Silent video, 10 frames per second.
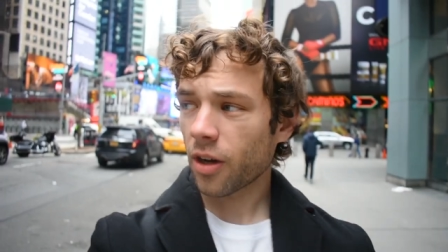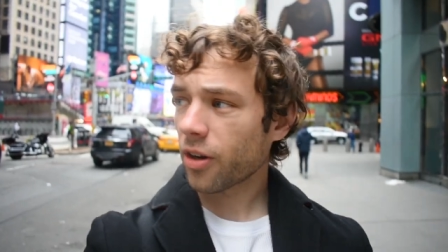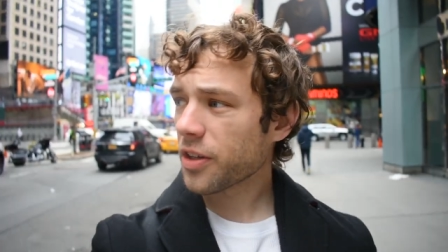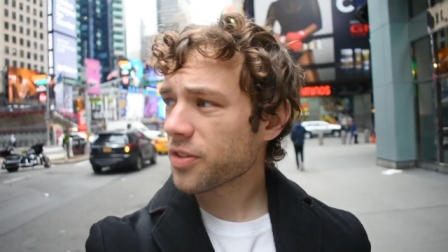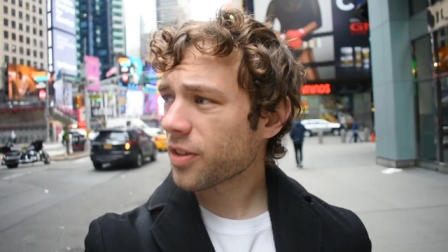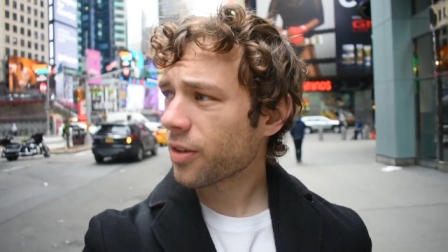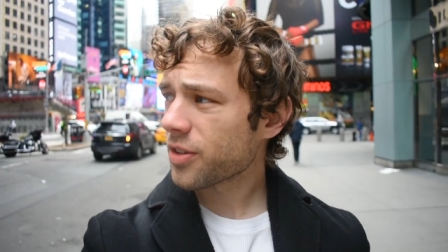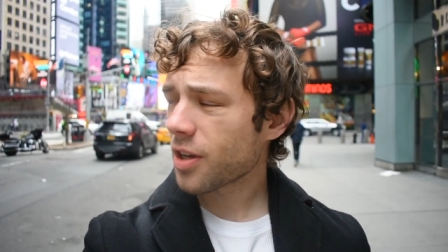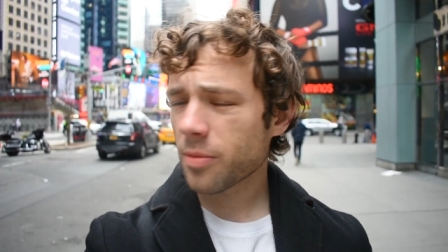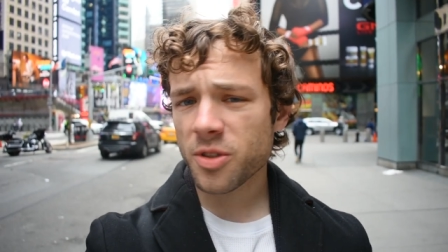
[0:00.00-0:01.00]
Alright, so that was
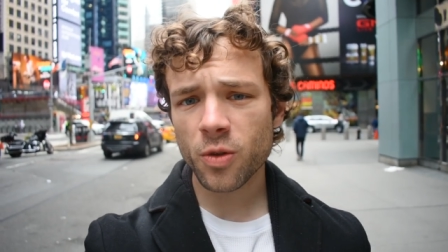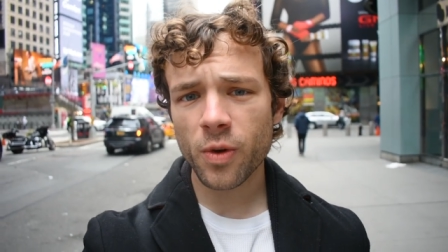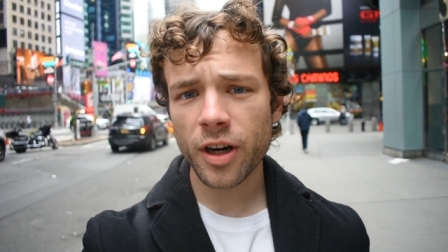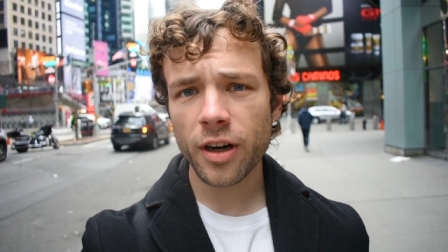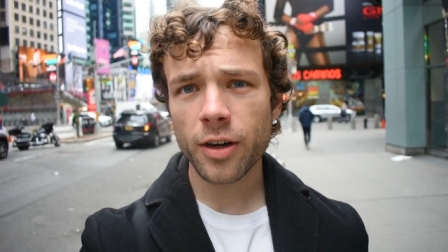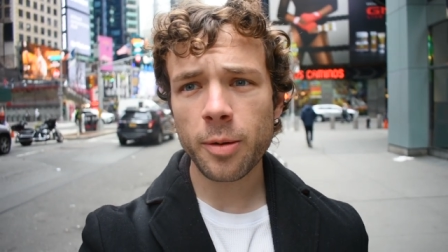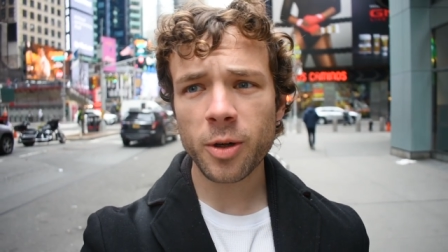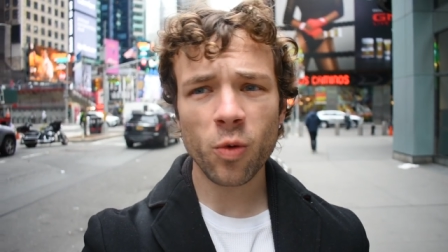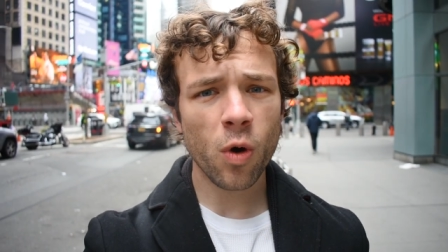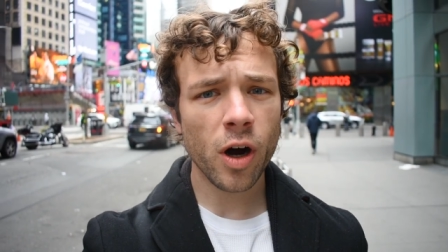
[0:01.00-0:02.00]
Times Square, and I'm
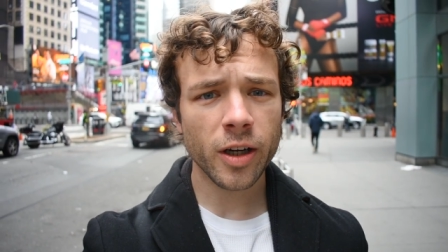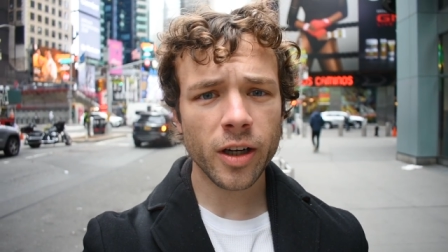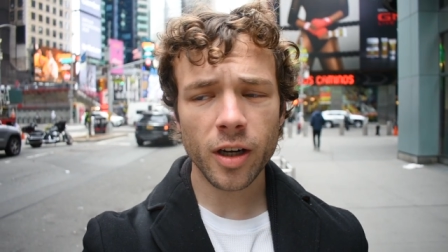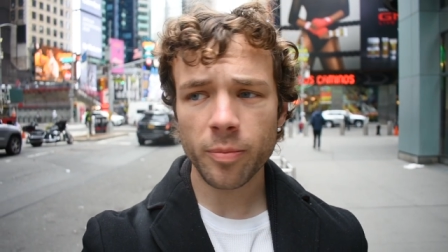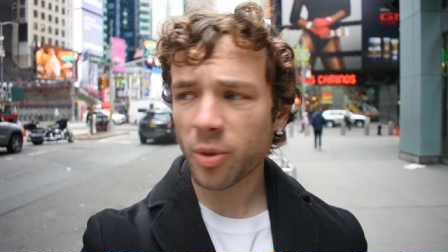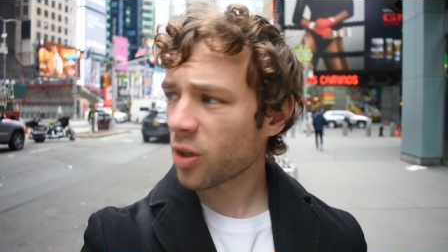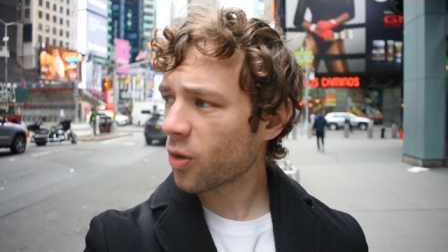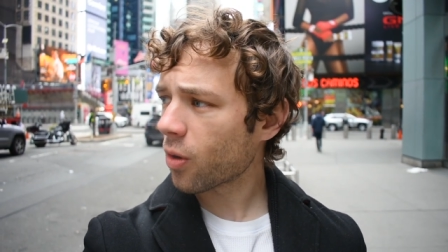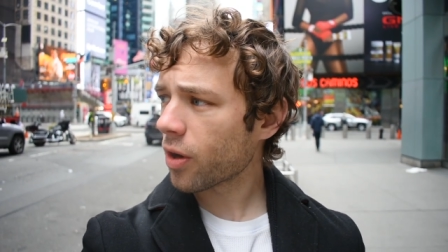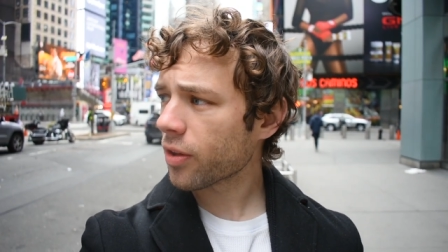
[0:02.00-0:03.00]
going to walk a bit
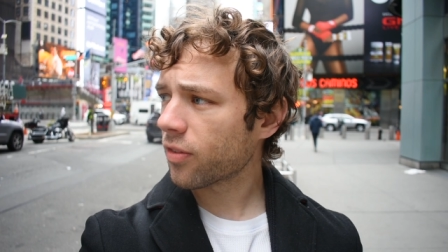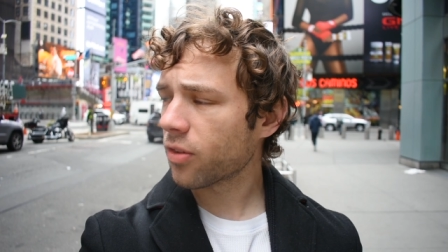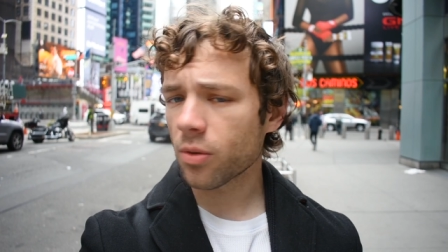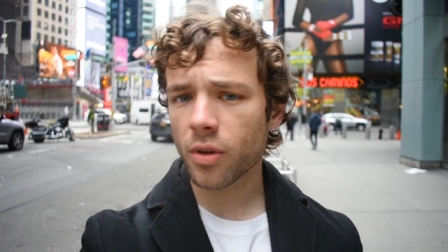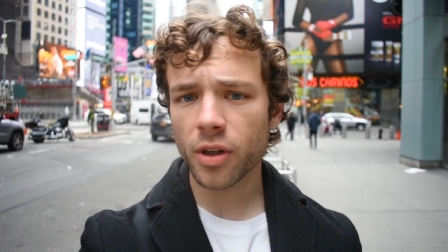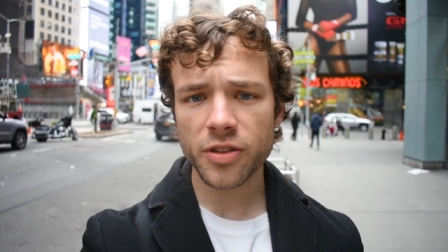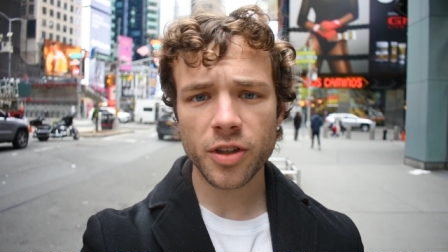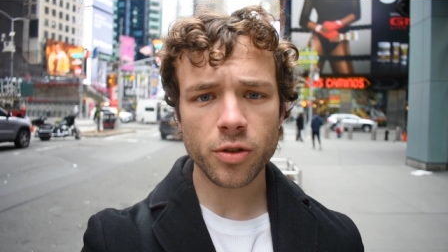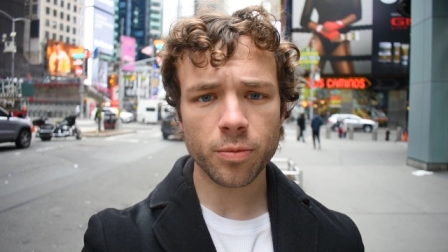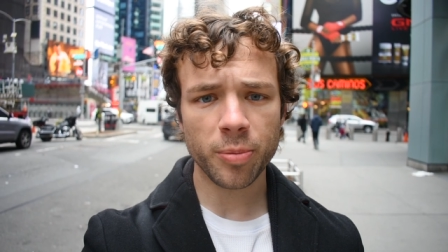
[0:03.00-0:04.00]
north to
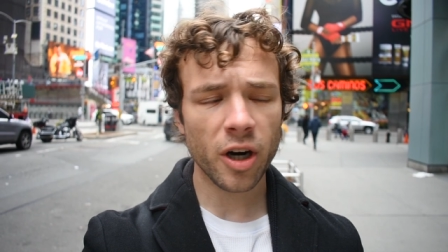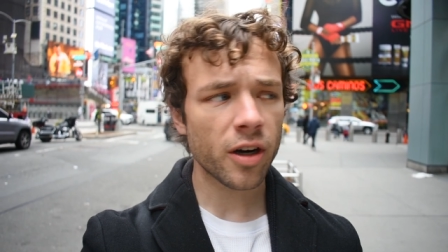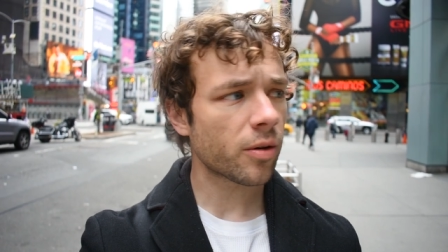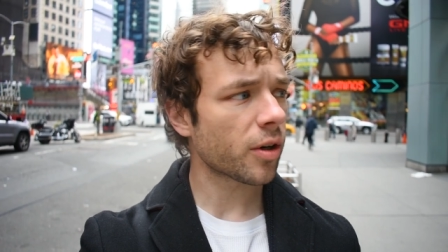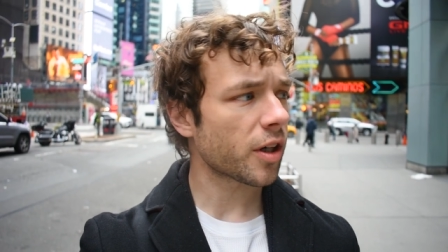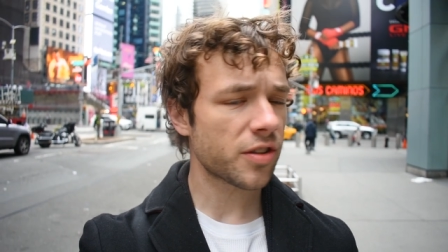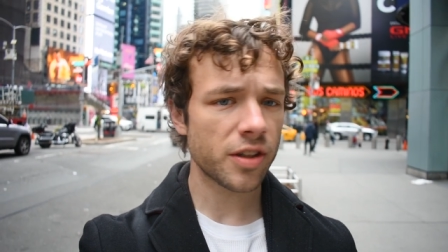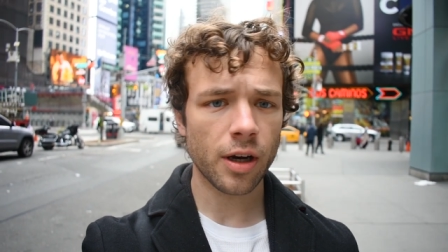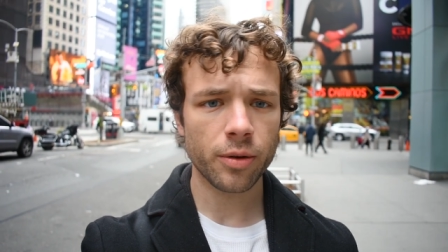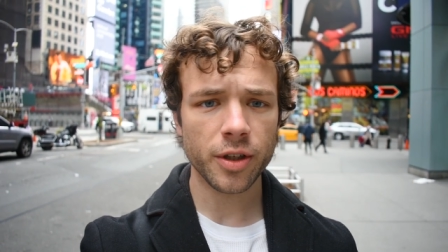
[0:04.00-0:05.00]
Central Park. We're going to
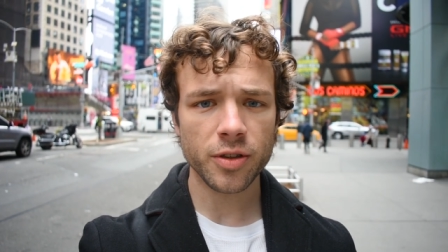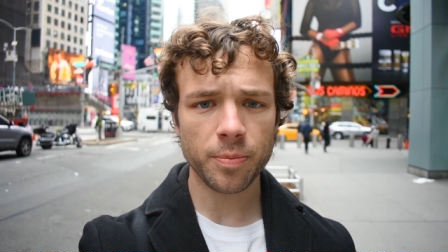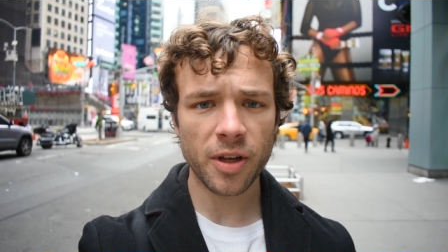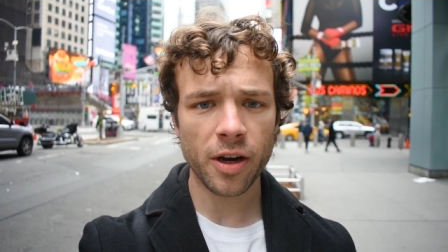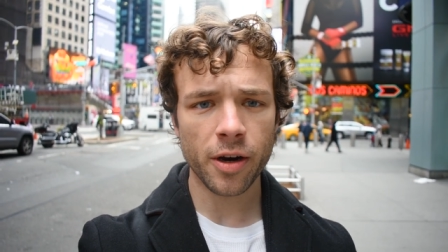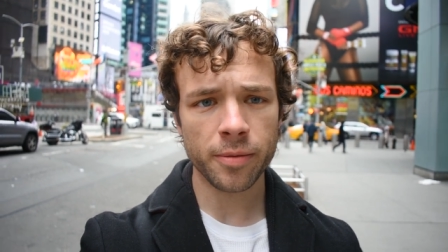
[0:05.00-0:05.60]
see how it is up there.